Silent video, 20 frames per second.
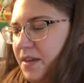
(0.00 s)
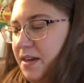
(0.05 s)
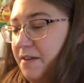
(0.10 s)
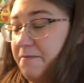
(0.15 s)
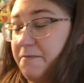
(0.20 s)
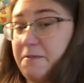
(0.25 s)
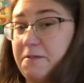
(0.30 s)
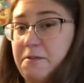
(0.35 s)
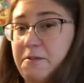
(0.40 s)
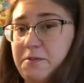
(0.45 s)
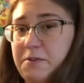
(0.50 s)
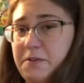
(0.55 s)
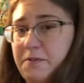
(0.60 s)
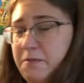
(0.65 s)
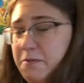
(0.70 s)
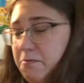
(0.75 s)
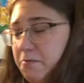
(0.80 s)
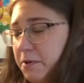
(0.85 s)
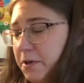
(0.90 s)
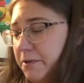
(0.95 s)
And for those
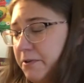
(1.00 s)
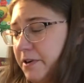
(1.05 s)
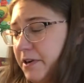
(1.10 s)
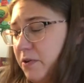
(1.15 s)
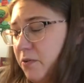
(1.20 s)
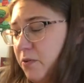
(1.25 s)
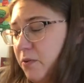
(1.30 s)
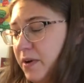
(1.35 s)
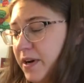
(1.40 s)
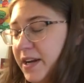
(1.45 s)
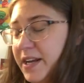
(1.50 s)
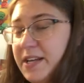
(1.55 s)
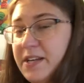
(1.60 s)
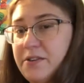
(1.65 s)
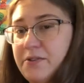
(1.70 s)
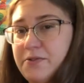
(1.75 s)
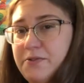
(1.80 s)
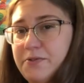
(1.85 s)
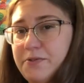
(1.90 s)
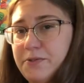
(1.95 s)
of you wondering what I
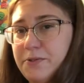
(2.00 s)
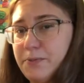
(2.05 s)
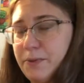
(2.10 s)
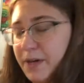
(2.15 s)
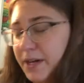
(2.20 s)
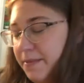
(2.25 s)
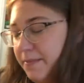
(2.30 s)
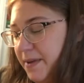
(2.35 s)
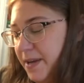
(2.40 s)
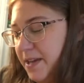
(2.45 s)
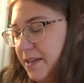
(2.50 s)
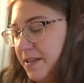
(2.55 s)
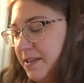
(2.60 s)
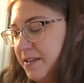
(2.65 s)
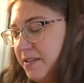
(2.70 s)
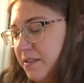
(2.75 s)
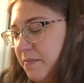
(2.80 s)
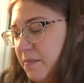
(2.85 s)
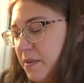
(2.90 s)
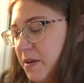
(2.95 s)
use when I make
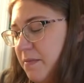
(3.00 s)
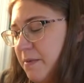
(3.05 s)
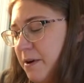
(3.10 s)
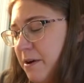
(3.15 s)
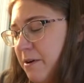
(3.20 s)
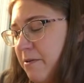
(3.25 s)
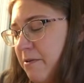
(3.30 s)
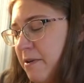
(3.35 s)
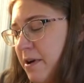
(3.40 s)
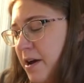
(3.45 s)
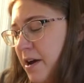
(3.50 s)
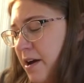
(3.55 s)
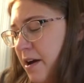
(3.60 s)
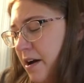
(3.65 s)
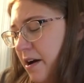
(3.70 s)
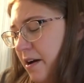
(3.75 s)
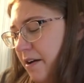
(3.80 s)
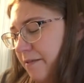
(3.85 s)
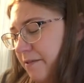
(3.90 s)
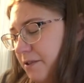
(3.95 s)
these amiibo,
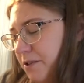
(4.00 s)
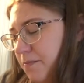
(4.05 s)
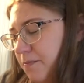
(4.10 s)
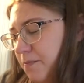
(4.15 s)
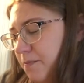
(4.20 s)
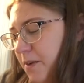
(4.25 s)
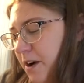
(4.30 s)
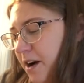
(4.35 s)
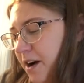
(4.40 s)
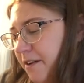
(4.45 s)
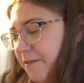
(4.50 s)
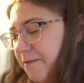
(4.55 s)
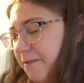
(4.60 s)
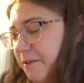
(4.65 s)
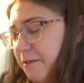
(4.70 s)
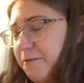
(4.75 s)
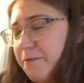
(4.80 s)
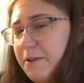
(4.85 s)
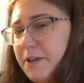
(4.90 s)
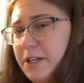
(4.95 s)

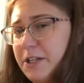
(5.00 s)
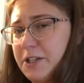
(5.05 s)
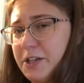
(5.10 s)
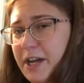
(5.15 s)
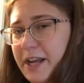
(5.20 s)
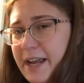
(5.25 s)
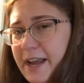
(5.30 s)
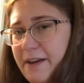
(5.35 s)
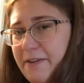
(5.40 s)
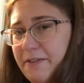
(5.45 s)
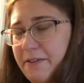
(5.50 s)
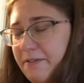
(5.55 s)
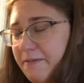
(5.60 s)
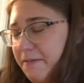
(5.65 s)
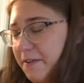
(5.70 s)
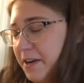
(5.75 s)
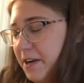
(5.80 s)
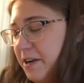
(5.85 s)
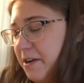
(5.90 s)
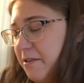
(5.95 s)
feel free to check out the
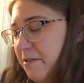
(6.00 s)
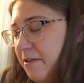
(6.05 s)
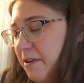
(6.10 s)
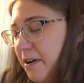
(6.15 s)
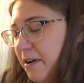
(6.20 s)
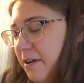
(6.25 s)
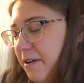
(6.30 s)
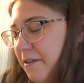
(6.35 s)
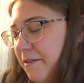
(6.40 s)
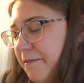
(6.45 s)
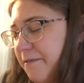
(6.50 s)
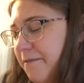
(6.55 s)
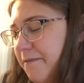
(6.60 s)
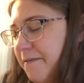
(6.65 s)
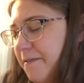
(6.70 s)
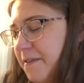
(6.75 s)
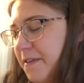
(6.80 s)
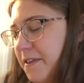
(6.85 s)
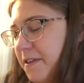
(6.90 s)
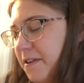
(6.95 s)
video
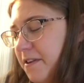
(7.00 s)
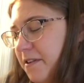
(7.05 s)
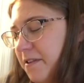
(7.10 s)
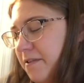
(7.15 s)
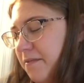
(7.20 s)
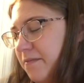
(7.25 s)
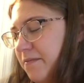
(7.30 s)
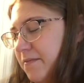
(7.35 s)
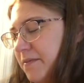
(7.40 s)
of the